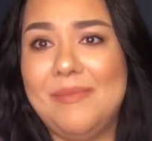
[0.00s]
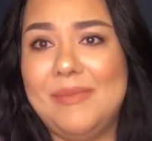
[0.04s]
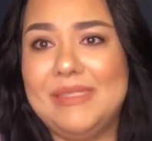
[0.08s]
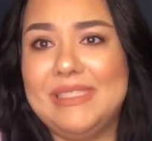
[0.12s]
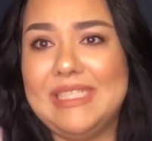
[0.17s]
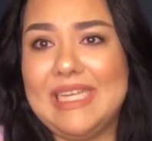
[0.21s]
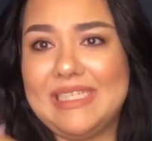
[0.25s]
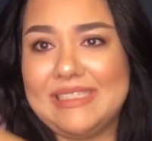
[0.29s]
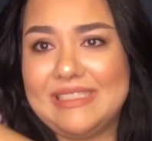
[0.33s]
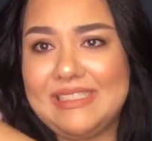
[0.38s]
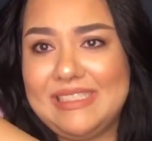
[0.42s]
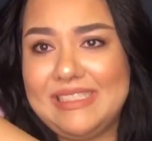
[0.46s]

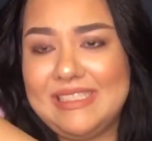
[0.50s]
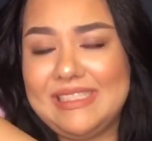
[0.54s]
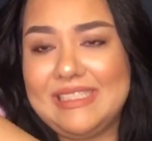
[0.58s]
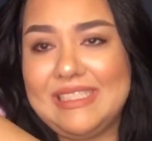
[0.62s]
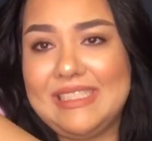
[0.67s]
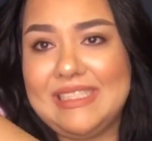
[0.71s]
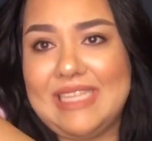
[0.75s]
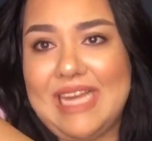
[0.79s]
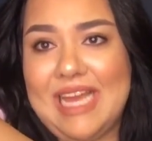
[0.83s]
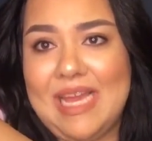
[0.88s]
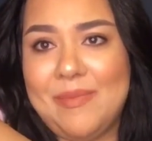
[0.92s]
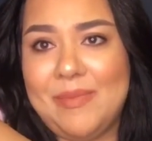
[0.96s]
It's actually just
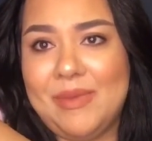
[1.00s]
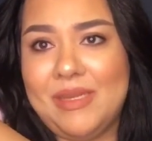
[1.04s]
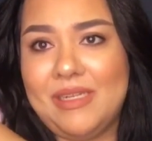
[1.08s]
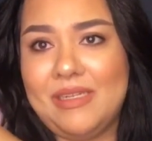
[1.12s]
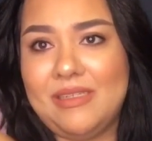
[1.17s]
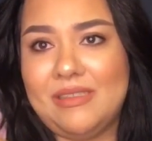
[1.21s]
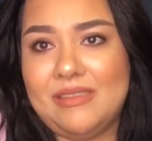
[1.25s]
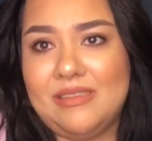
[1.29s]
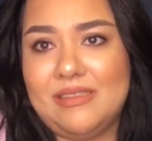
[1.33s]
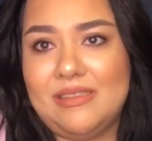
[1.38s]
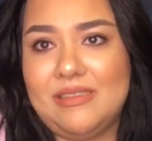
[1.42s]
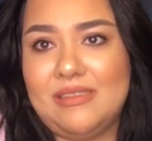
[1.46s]
a
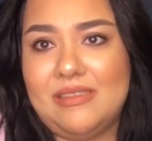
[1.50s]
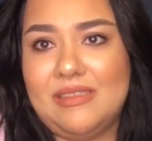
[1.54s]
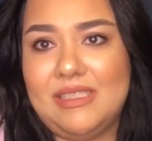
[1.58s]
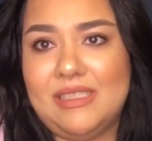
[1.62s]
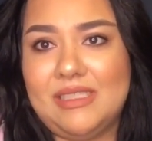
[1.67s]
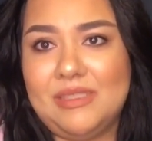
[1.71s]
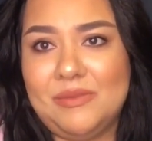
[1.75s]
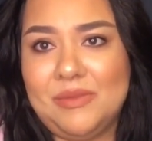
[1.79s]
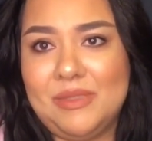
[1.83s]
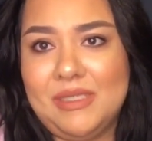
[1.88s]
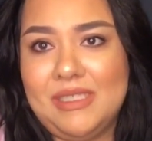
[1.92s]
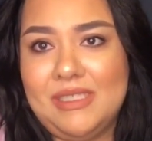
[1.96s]
diamond.
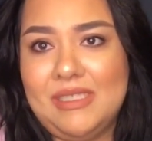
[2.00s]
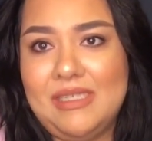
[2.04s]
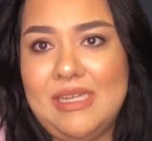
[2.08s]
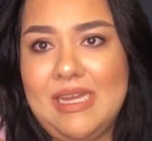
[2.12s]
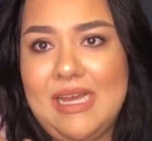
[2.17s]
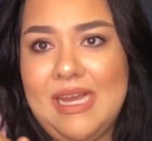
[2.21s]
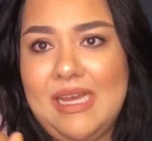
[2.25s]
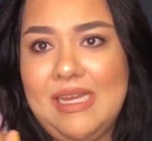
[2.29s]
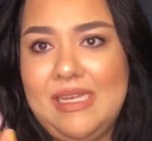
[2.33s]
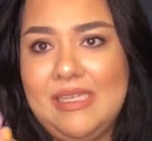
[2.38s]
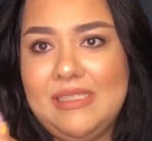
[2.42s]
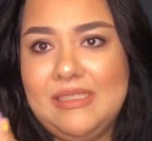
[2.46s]
This one
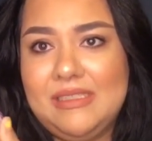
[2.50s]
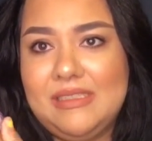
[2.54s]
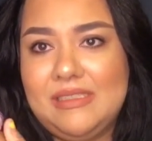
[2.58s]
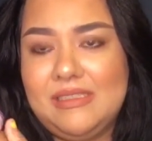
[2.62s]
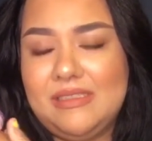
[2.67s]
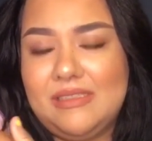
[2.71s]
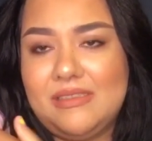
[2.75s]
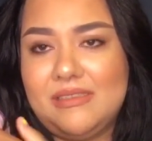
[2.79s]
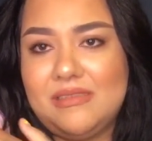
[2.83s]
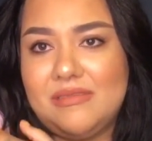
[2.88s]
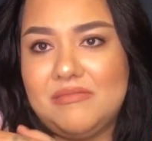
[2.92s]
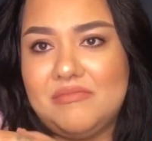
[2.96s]
has
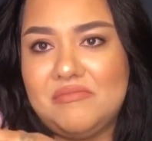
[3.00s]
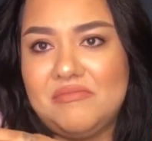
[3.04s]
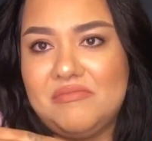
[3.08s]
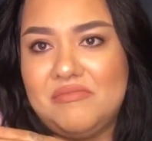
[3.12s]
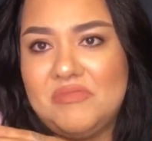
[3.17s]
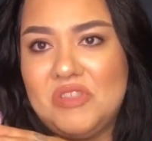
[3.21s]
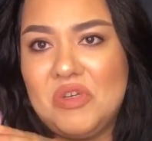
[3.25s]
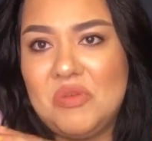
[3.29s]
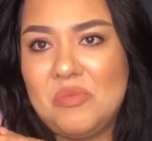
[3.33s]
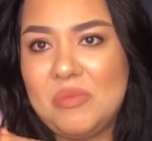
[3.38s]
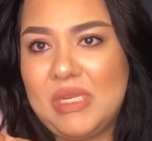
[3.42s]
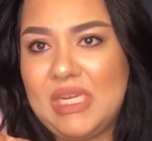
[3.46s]

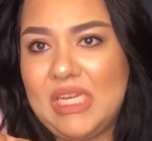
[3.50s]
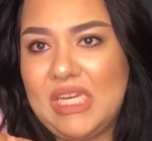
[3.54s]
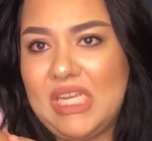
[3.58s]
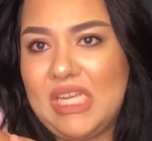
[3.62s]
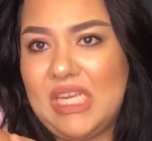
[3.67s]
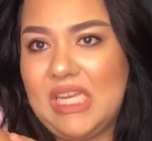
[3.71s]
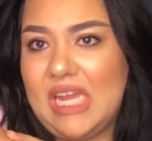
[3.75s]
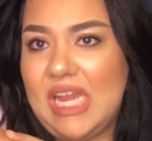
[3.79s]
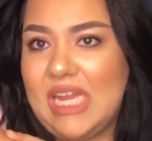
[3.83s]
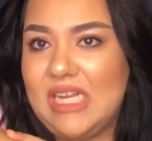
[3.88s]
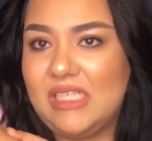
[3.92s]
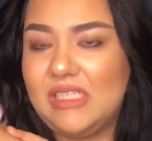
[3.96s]
no
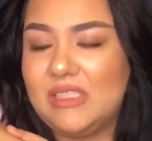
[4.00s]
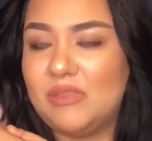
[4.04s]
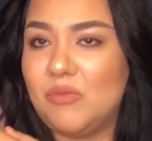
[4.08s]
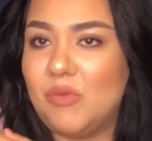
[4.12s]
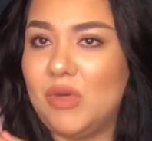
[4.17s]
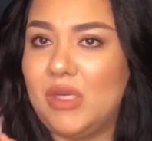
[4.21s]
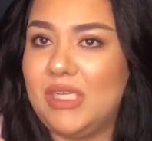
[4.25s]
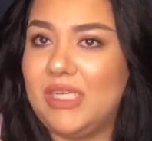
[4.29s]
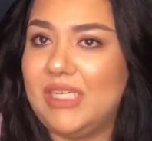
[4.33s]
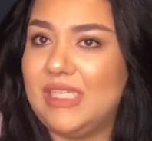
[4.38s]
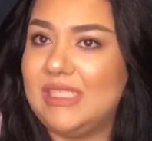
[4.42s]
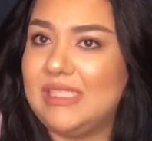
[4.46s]
meaning. I just
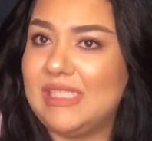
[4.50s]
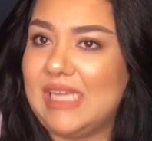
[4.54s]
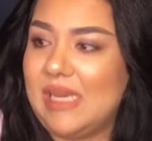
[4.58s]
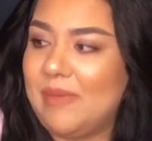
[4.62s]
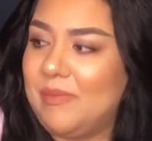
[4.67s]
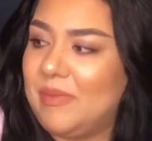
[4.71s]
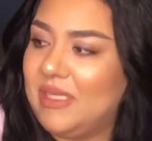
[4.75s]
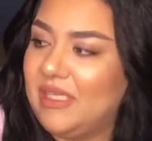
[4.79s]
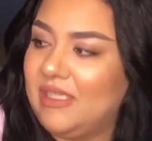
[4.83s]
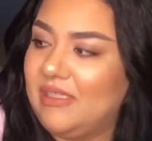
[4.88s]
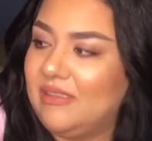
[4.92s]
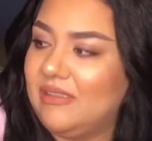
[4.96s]
wanted a
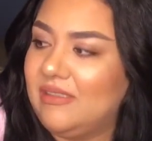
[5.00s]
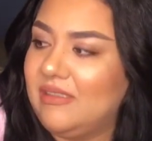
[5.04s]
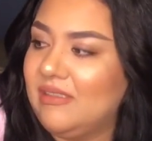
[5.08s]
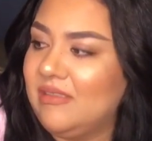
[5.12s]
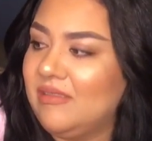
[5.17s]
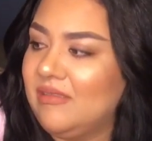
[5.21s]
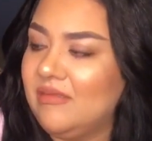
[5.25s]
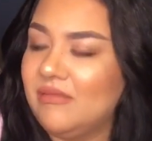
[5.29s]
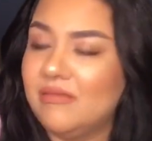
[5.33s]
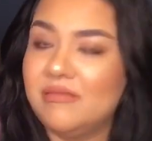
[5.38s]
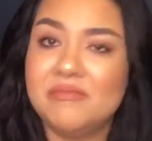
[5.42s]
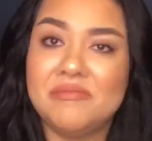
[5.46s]
diamond
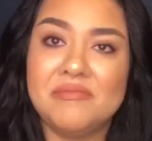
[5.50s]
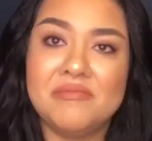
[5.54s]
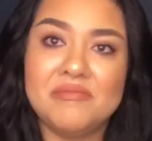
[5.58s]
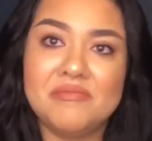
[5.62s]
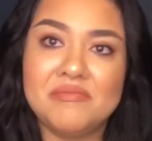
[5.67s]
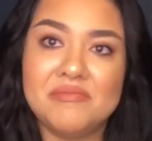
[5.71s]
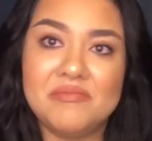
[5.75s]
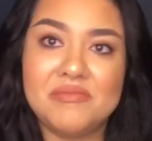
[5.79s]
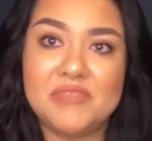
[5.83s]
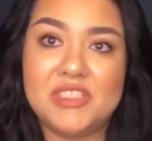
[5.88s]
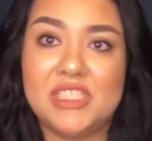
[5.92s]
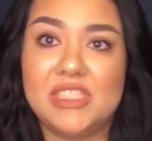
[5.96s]

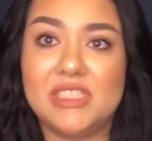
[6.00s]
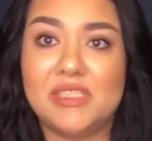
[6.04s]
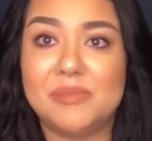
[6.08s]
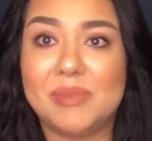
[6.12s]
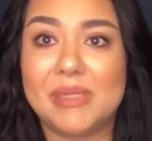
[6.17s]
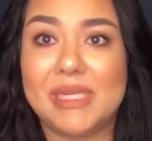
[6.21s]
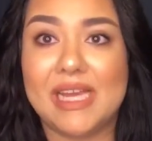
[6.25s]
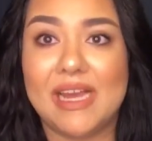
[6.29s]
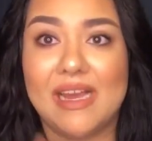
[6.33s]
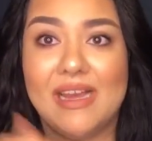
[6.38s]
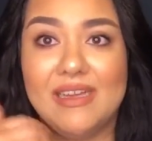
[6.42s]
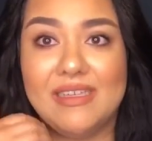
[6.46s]
just
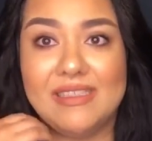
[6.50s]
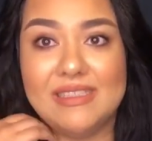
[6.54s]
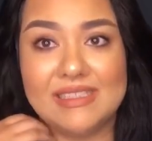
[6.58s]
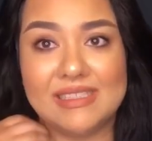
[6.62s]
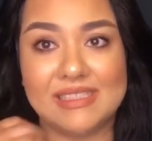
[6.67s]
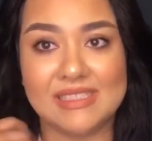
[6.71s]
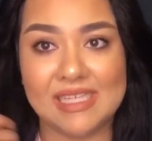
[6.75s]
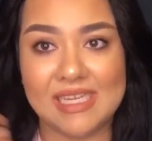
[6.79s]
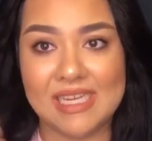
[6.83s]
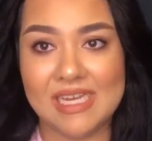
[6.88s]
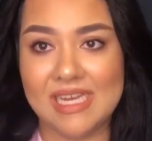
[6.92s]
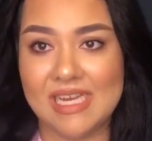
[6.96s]
because.
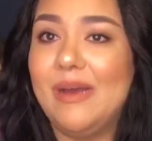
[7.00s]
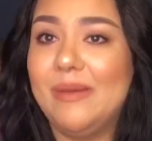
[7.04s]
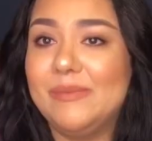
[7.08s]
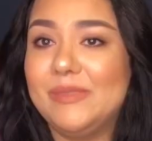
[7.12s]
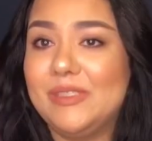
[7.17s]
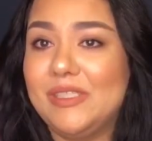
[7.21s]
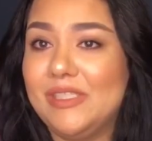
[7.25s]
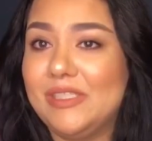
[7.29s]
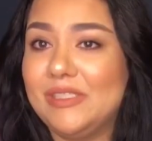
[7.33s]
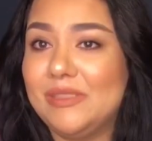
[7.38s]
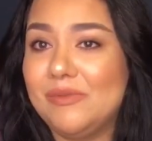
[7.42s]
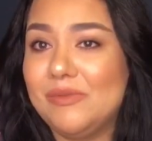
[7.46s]

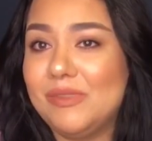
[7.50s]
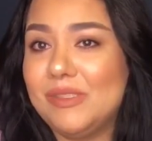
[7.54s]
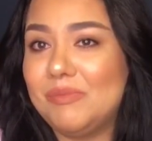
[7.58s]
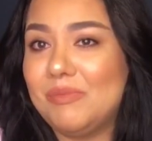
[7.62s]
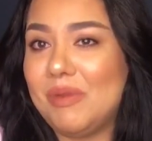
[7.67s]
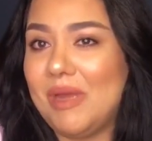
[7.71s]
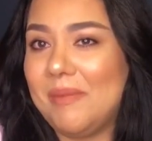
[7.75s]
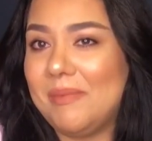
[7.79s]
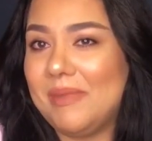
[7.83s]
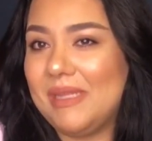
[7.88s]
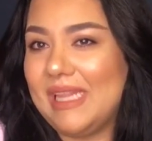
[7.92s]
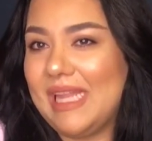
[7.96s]
So this one was
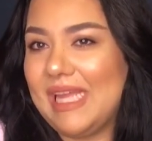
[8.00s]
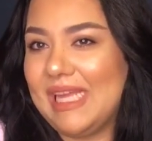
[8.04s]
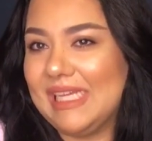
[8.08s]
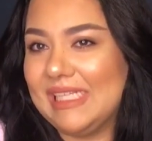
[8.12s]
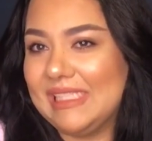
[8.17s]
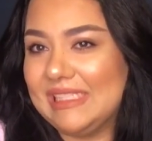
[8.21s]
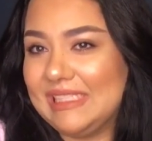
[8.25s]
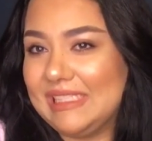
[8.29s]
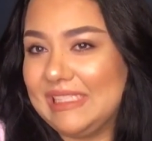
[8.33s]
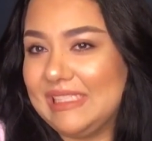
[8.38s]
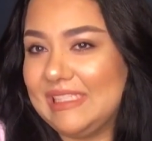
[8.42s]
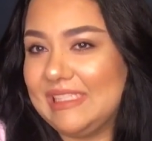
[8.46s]
probably like
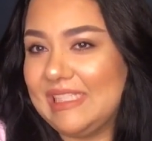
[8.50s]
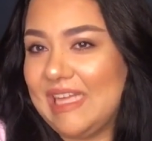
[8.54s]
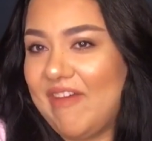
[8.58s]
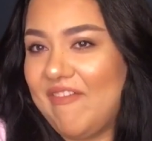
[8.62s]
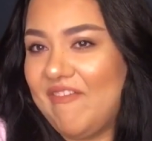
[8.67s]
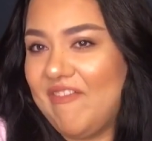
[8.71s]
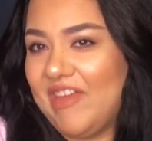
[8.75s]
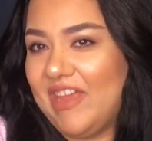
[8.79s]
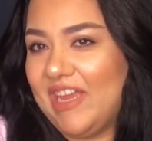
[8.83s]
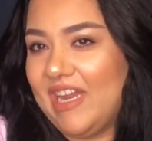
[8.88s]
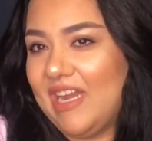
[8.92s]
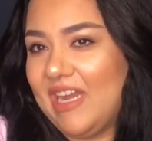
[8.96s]
a
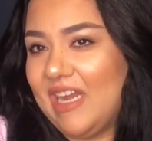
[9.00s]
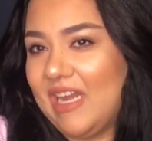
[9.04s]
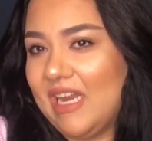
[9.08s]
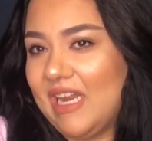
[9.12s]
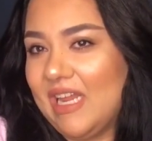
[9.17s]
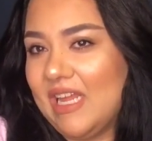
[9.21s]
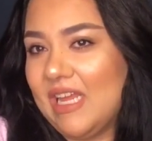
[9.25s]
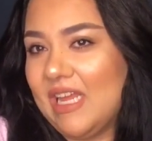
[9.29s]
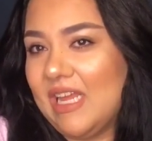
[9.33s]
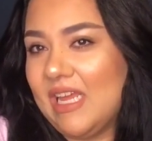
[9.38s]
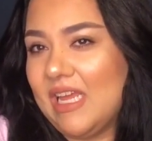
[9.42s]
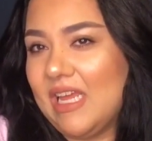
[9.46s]

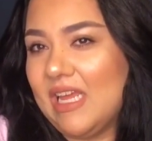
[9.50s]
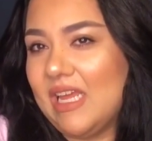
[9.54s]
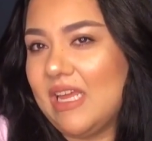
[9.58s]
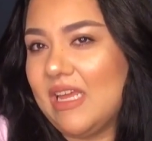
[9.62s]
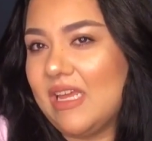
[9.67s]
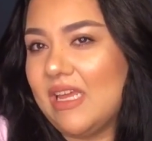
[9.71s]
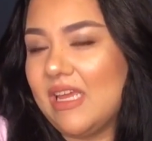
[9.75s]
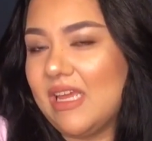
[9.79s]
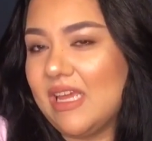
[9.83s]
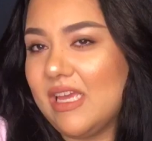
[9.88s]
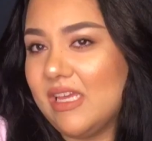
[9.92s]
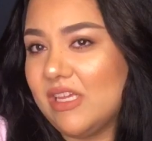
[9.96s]

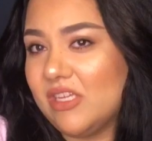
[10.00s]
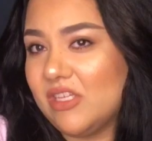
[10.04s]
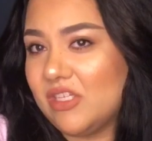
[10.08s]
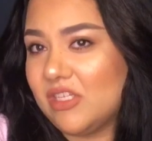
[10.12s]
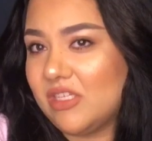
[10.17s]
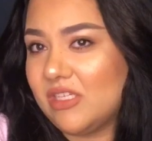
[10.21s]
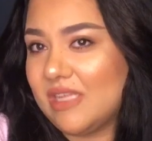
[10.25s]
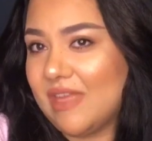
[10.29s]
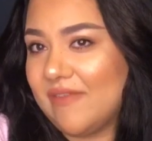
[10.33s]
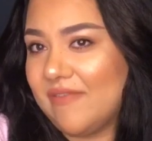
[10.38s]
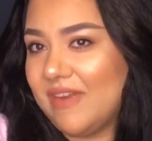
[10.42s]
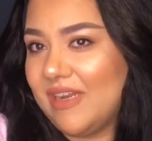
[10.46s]
7-ish,
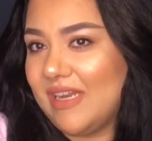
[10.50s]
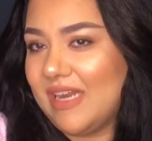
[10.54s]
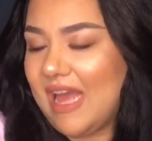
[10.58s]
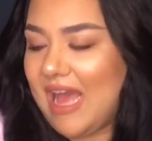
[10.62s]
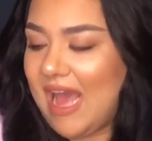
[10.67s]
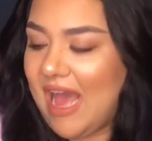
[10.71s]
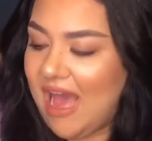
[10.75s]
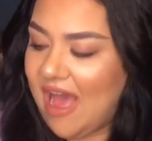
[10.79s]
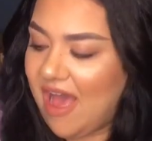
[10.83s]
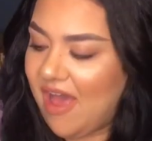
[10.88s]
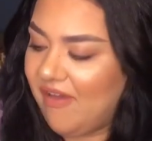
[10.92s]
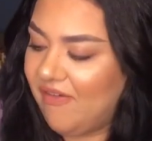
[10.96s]

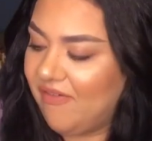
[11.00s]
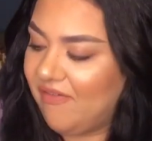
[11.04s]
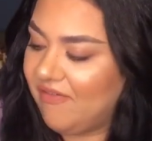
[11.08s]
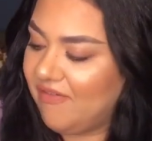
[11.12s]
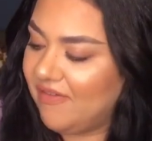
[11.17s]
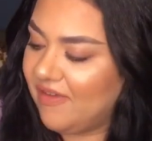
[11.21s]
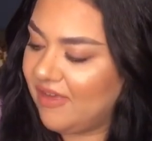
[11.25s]
7.5.